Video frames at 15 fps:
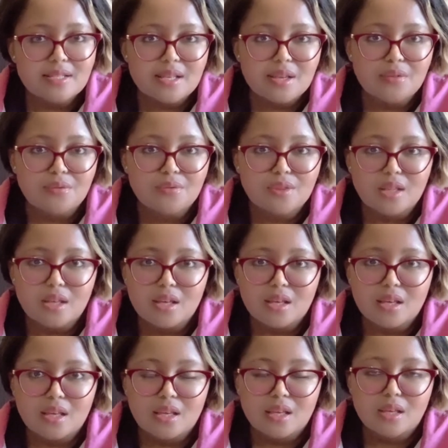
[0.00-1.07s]
if
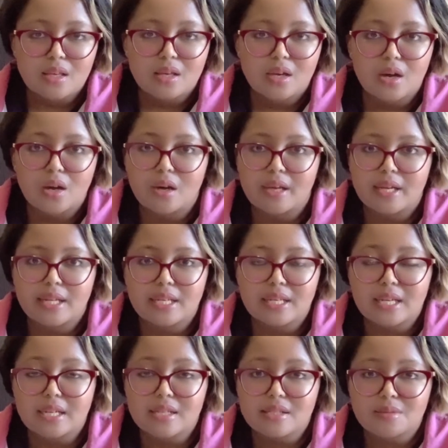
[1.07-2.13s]
there are any
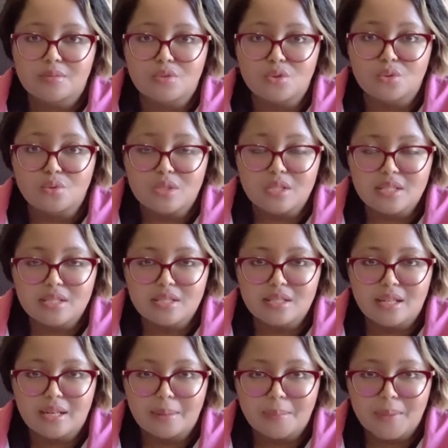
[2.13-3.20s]
customs duties
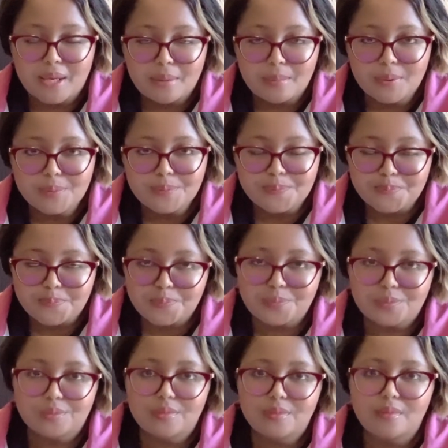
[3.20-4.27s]
that are payable.
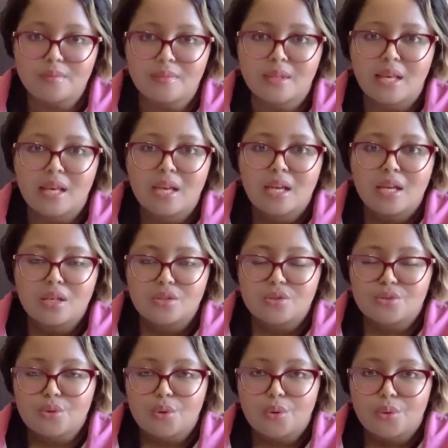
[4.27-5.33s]

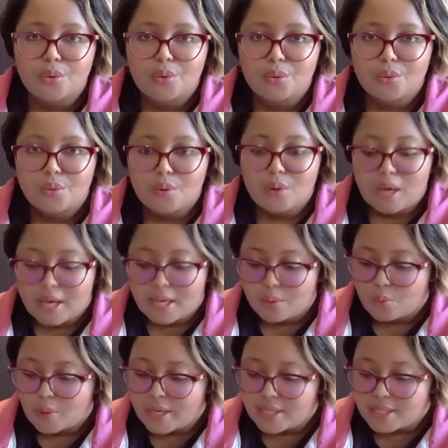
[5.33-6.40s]
So I
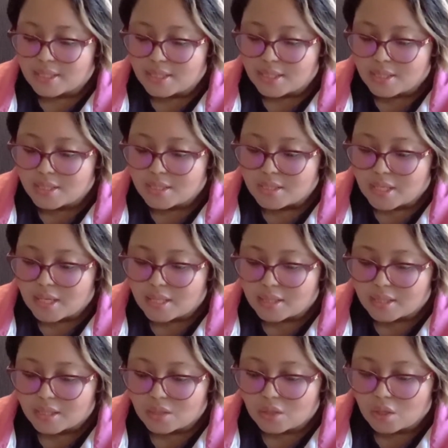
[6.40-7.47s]
waited, and
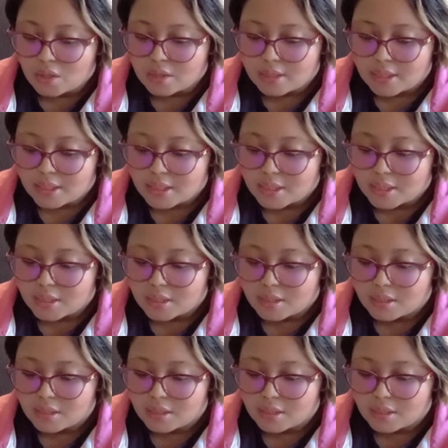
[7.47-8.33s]
then on the